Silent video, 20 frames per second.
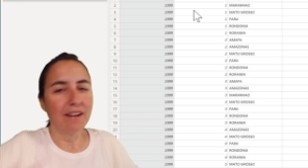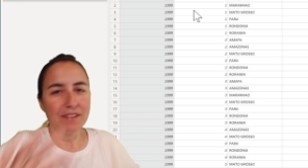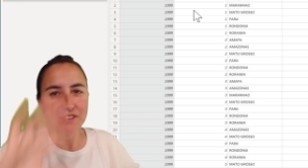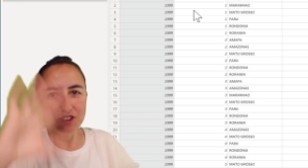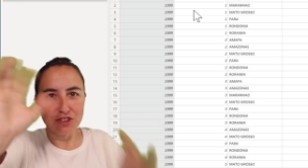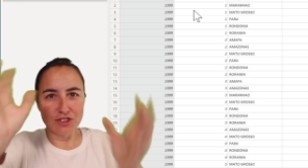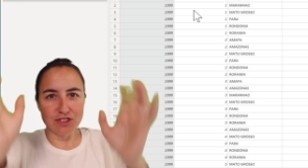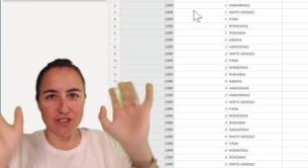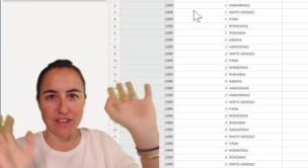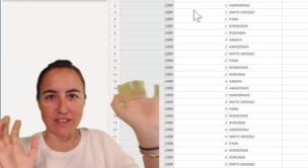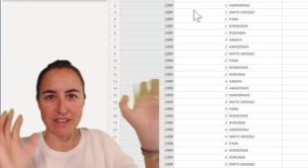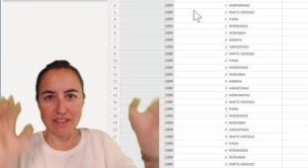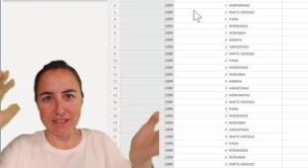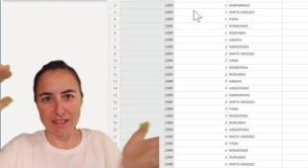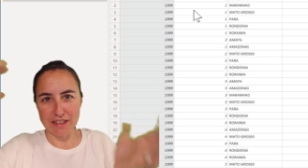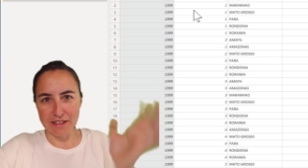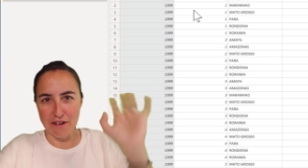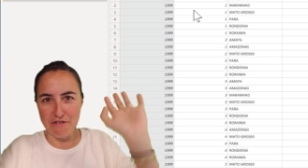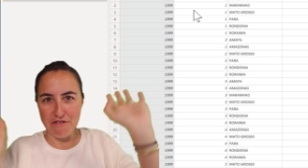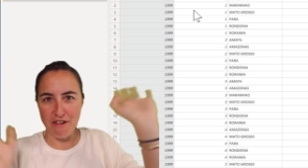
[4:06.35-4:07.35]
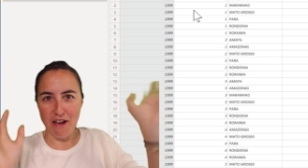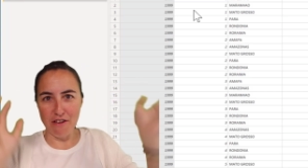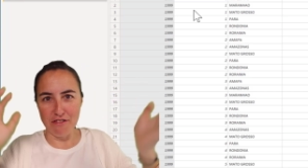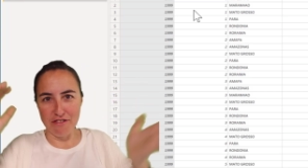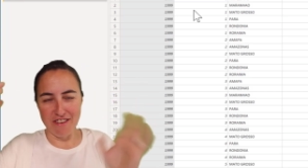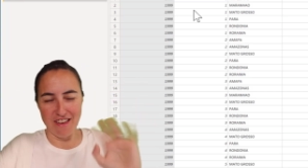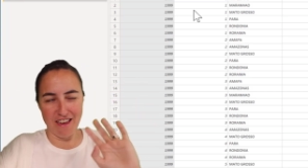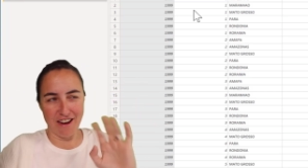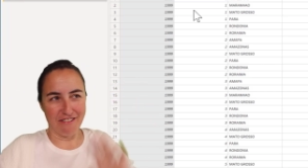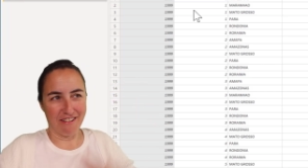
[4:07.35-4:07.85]
Just that it's
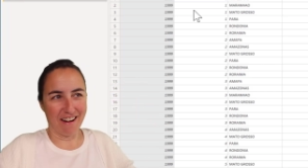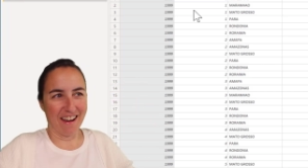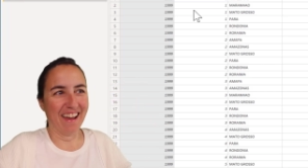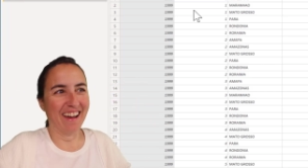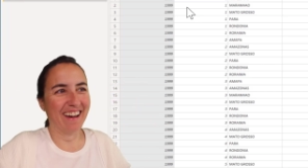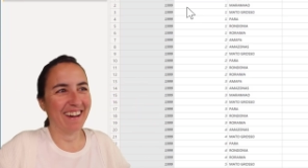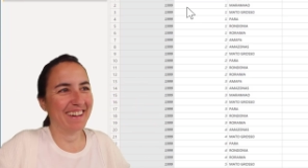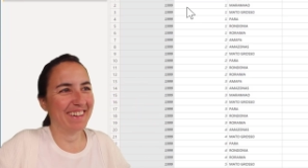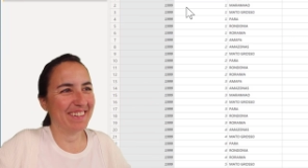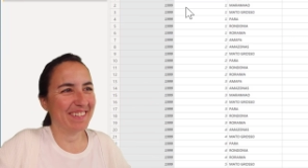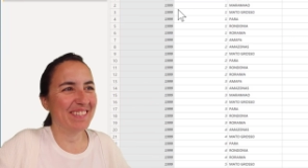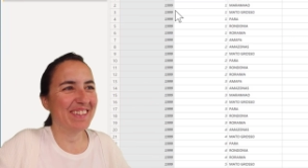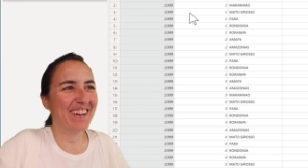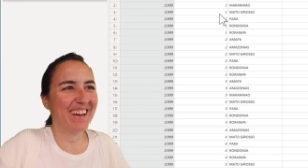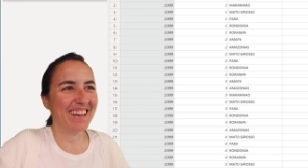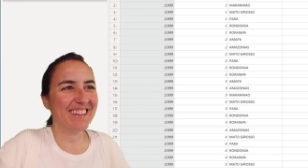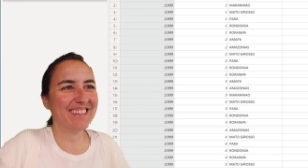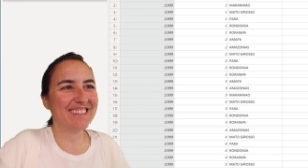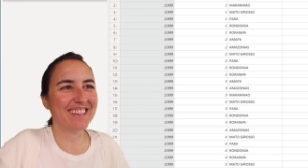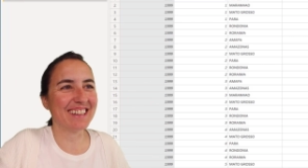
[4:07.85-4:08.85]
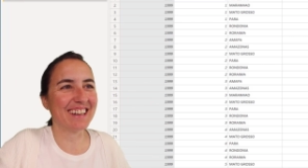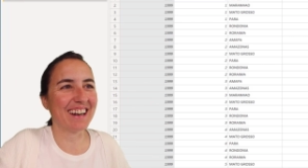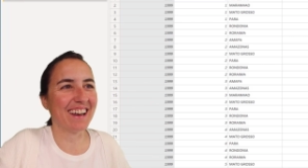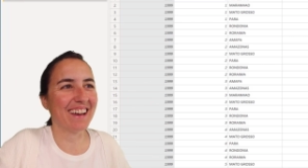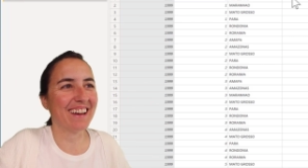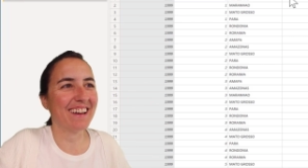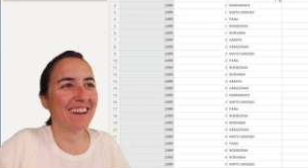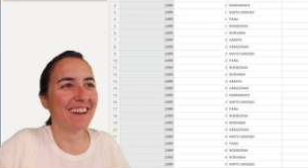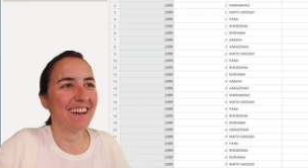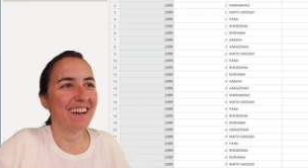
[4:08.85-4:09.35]
around the area,
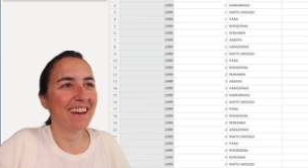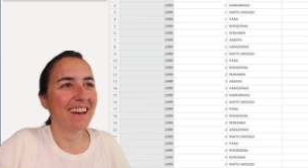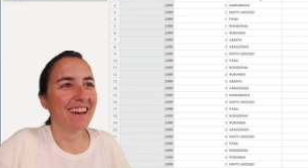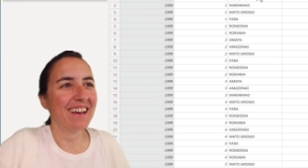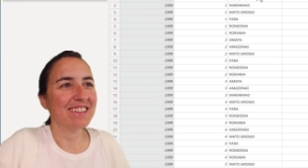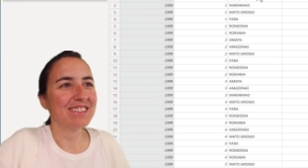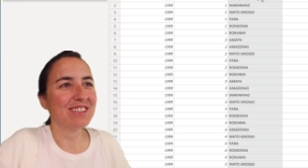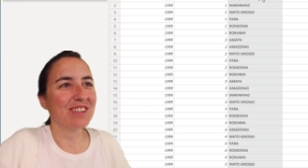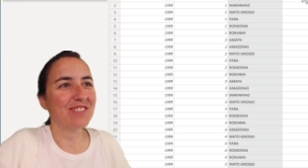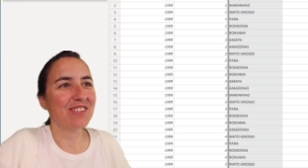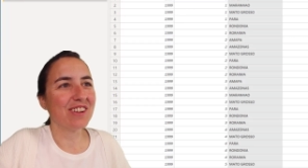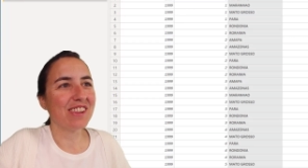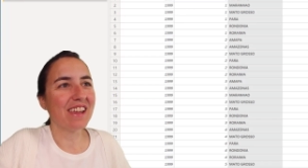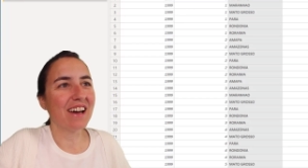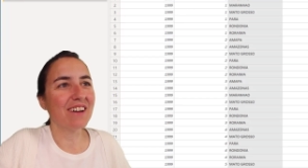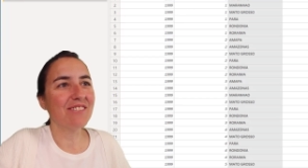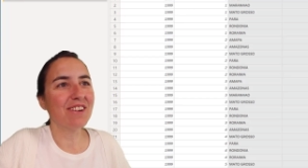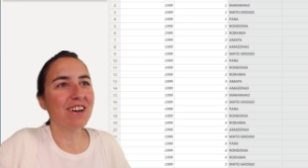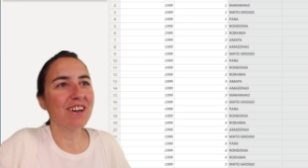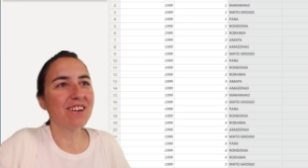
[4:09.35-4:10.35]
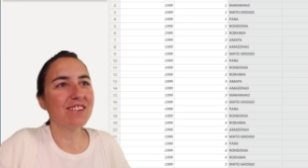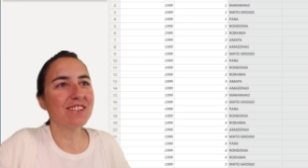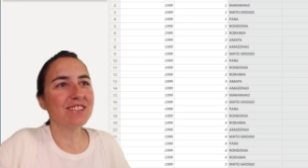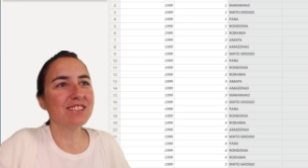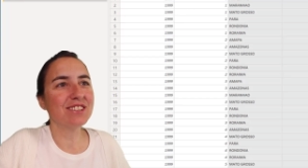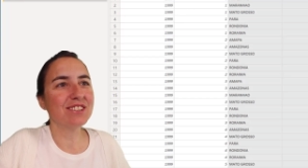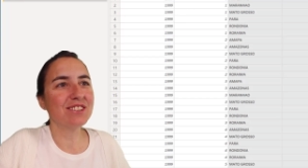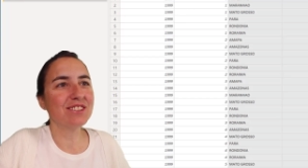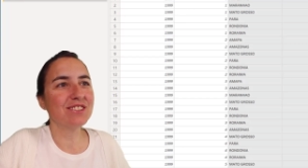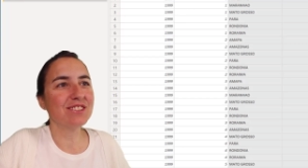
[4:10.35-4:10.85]
basically. So for that, we're
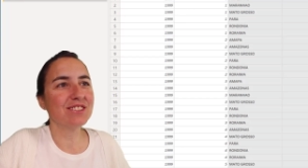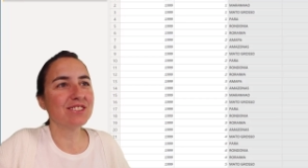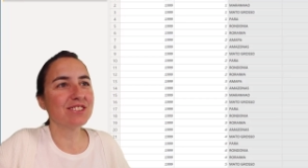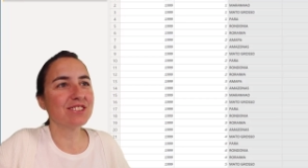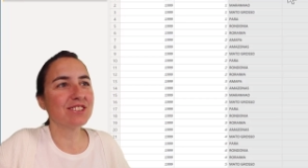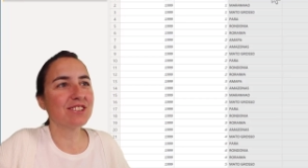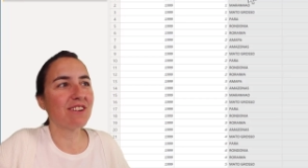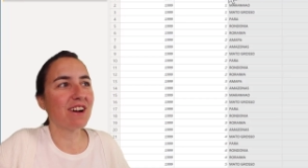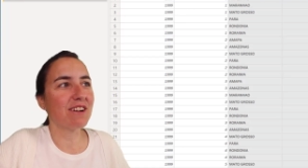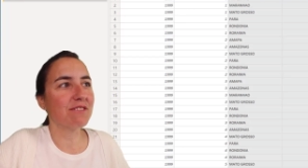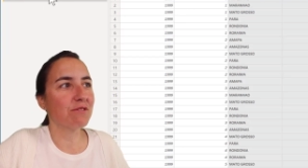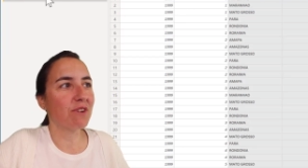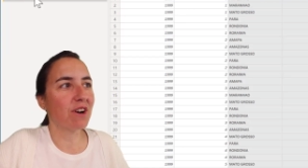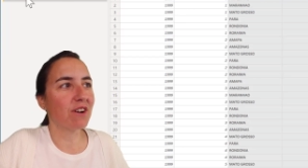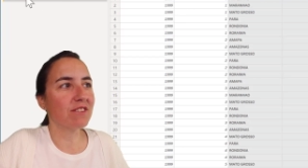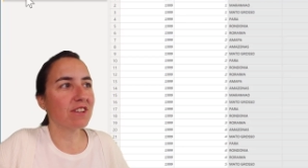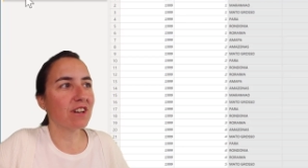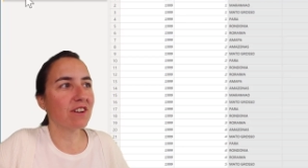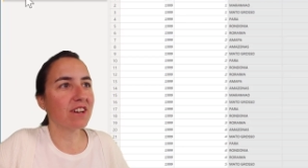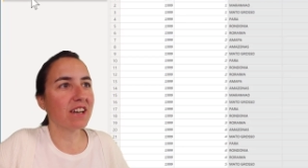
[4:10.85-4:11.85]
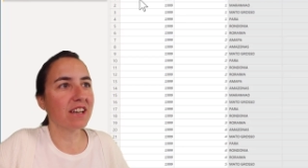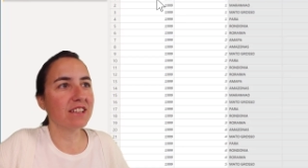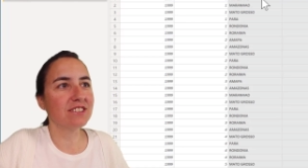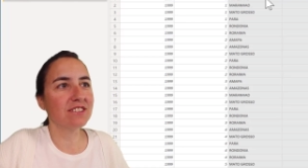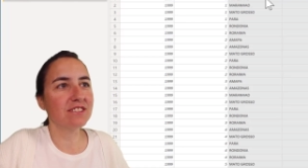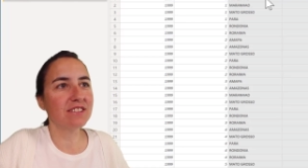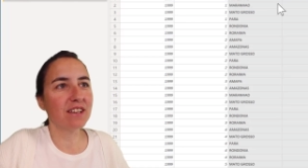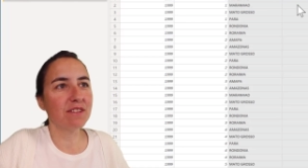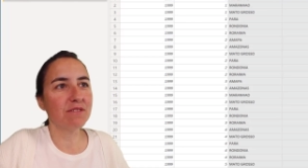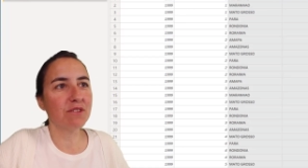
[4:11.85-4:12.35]
going to just grab, we're on the
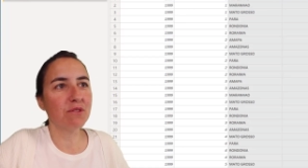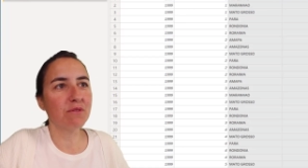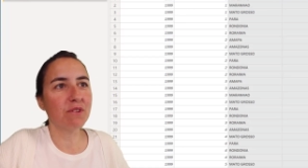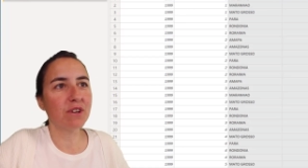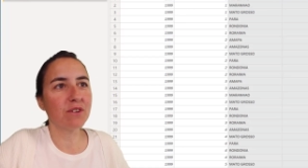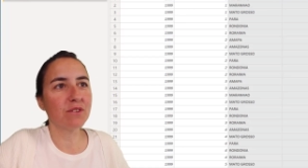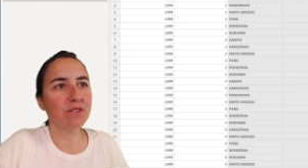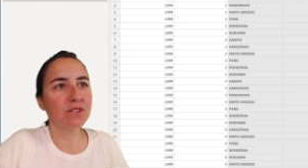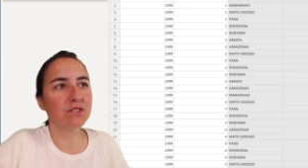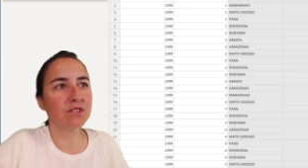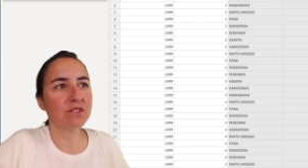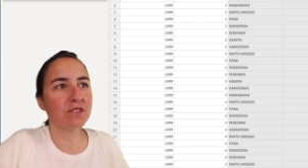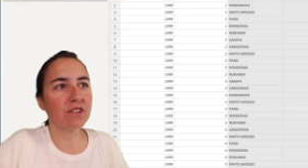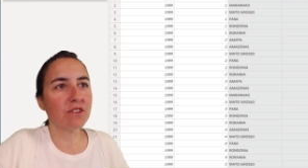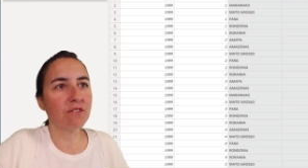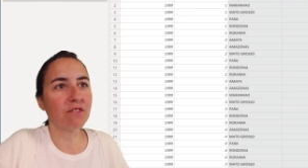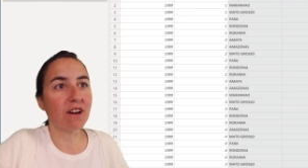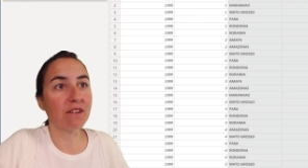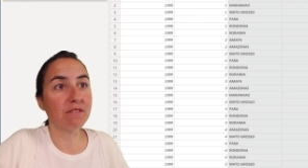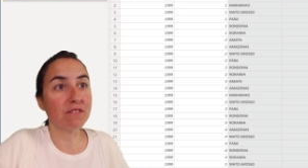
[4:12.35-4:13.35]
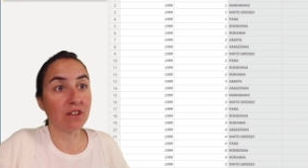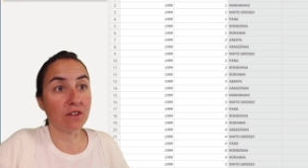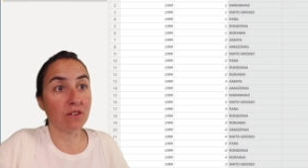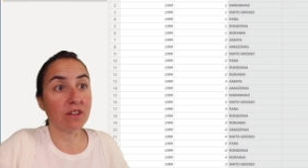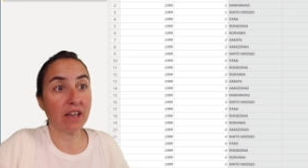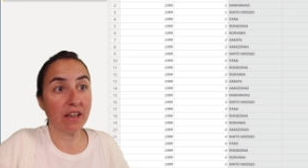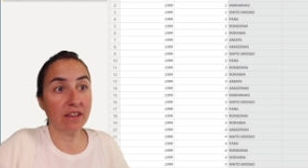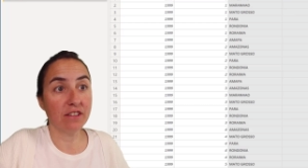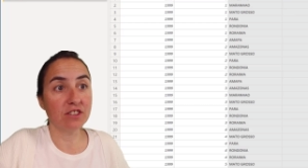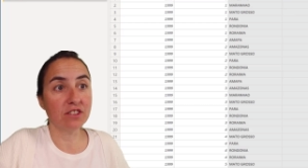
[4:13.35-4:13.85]
location table, we're going to grab the
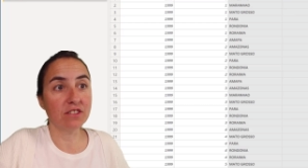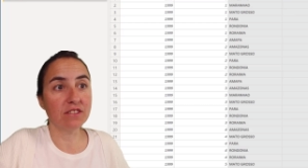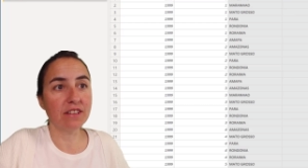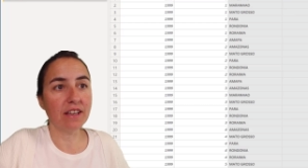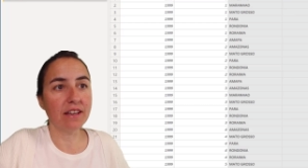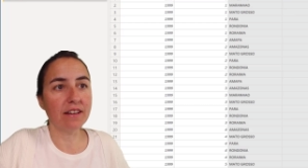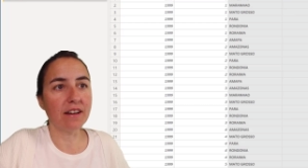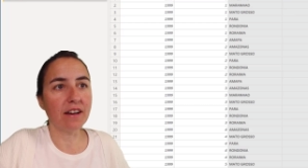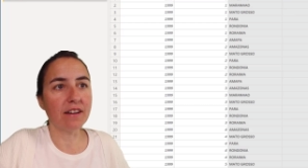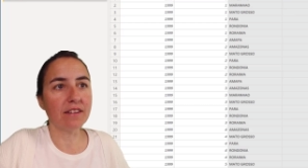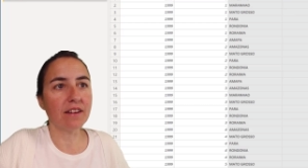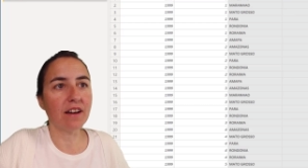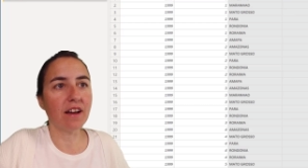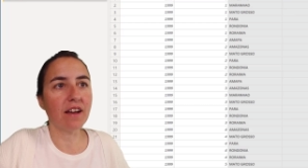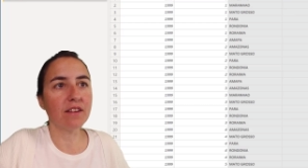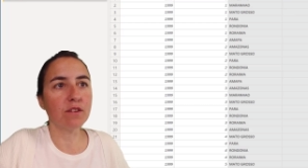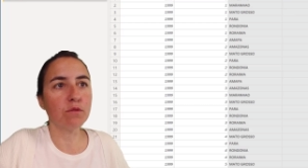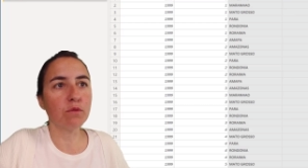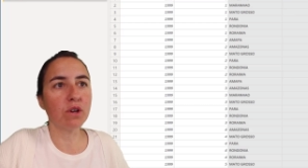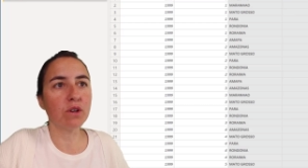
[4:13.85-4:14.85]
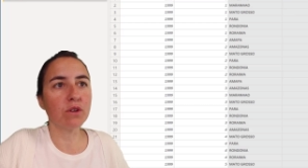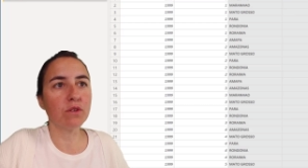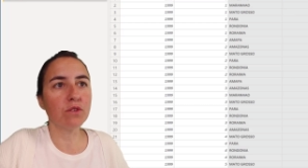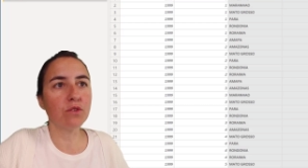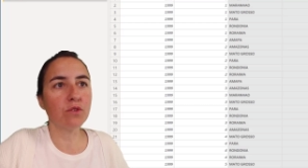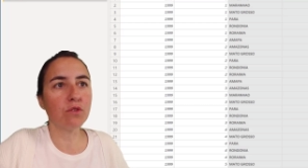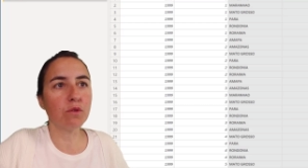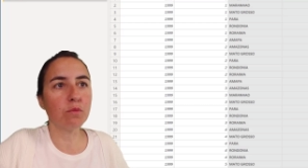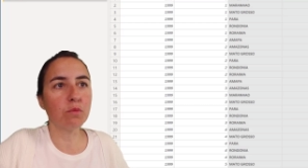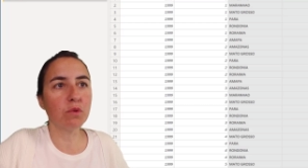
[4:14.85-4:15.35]
location data and we're going
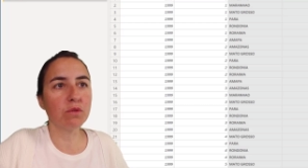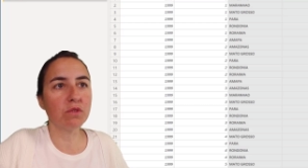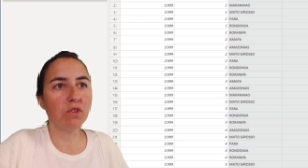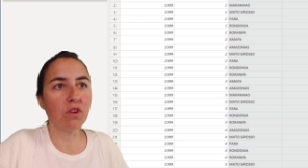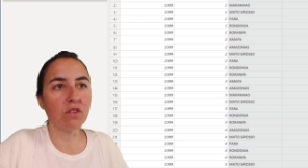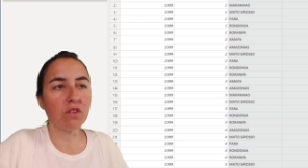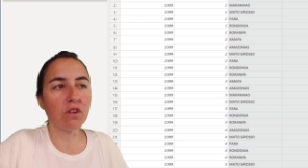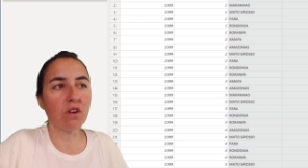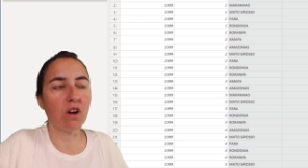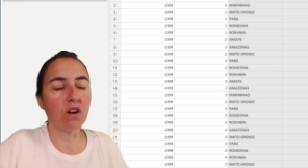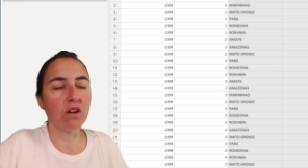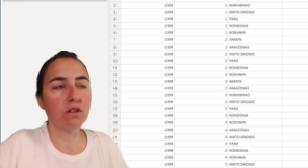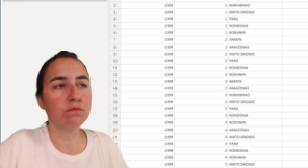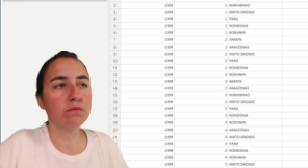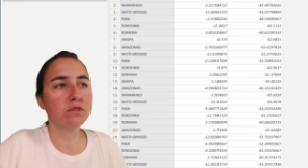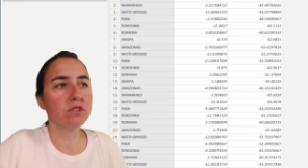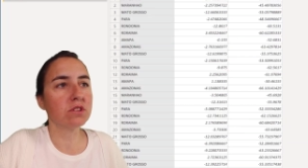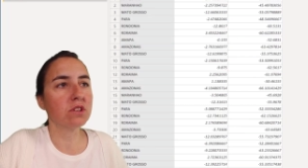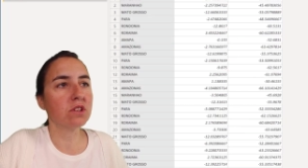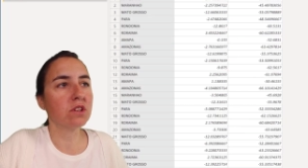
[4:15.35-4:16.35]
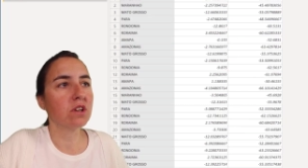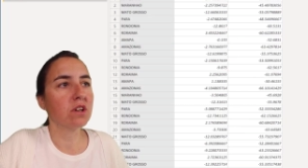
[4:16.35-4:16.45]
to remove the other columns.